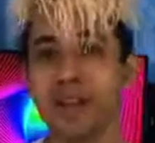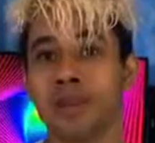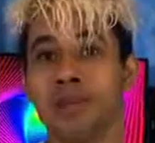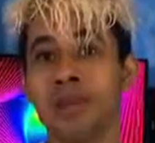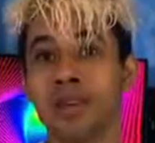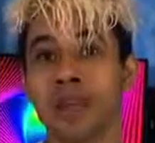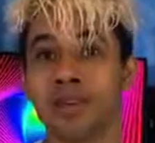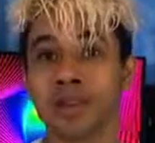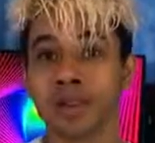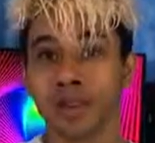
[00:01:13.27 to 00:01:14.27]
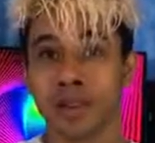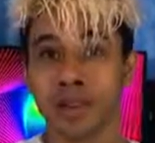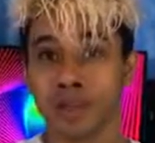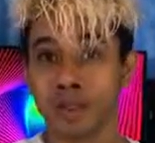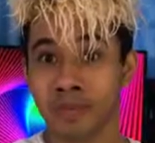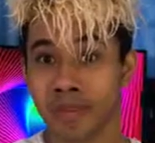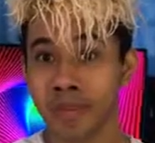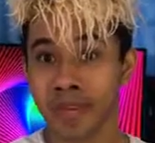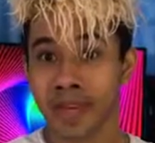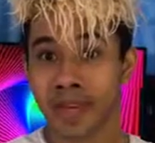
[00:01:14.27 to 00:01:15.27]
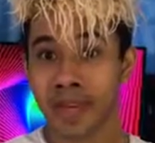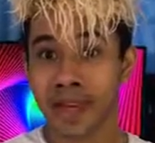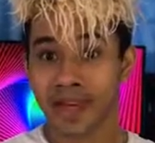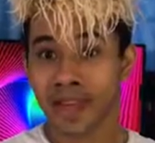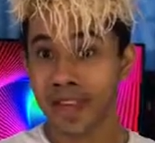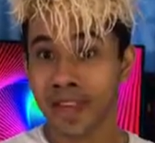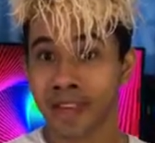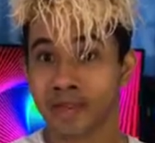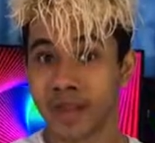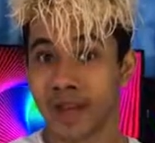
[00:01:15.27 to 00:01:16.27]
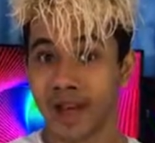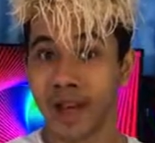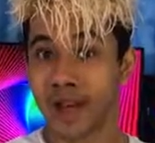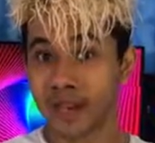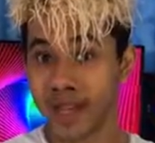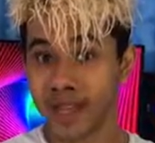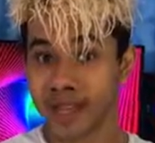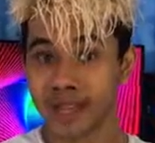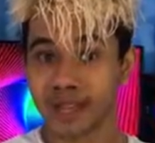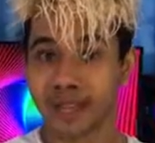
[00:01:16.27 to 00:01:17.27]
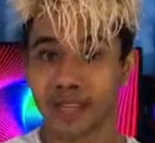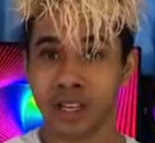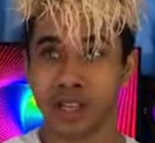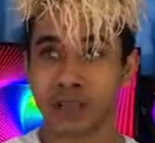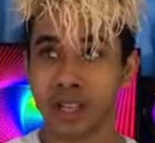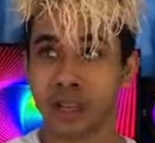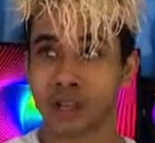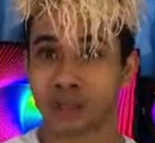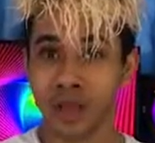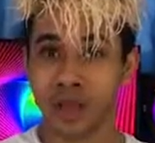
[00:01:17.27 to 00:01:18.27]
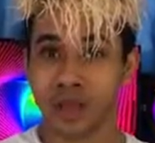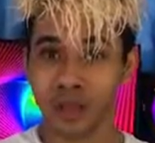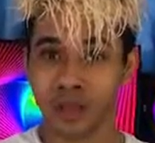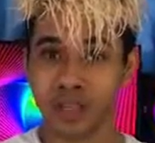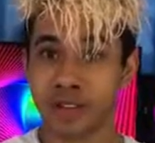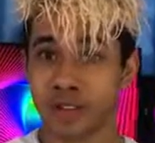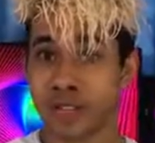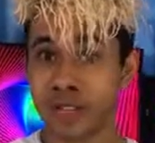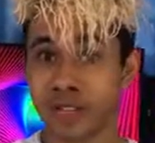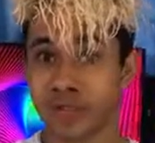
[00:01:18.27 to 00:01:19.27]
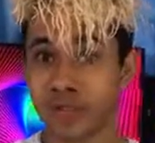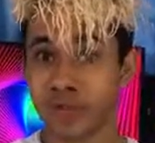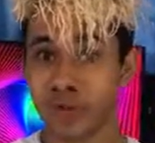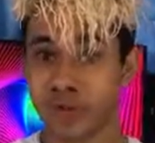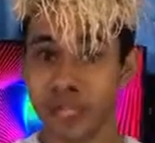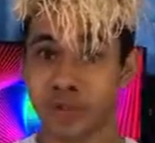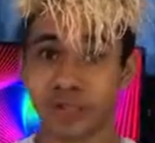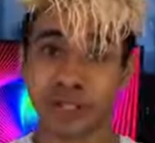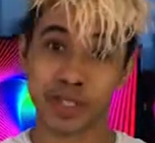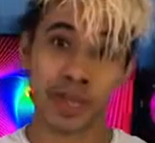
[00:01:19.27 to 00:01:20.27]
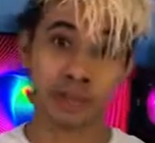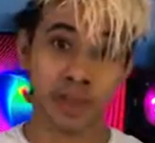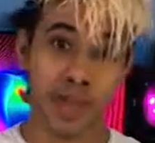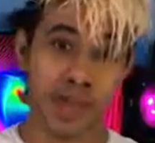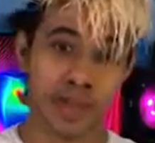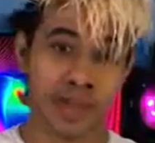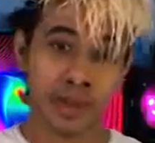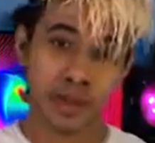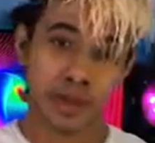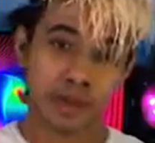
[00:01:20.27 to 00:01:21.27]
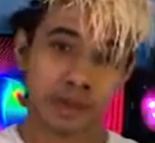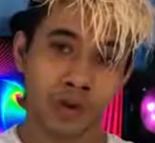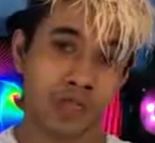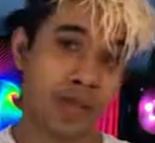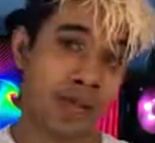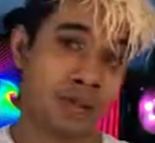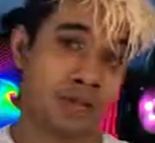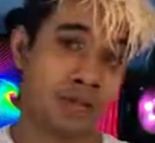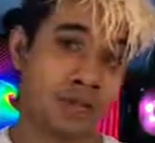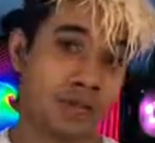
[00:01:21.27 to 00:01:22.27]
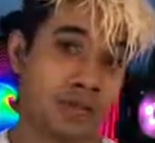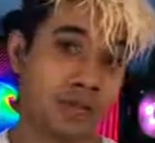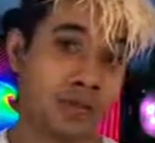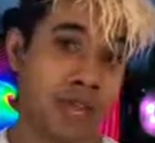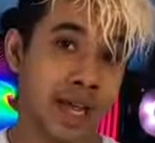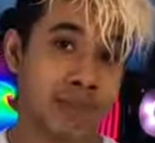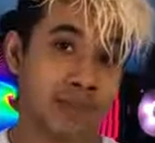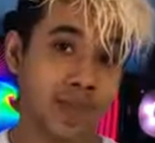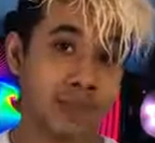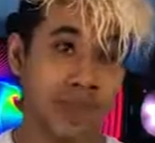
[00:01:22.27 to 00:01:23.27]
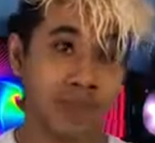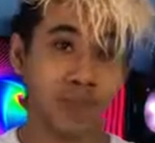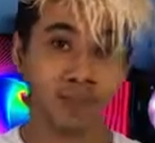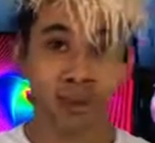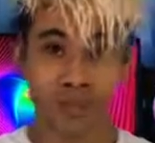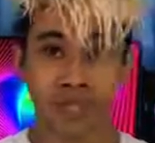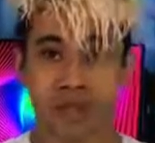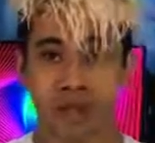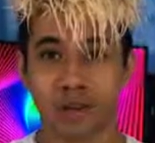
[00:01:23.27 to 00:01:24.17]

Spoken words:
But thanks to the Linux community, they actually did give me a lot of updates, and you know, they told me about specific things. For example, Steam Play, which allows you to enable something called Proton.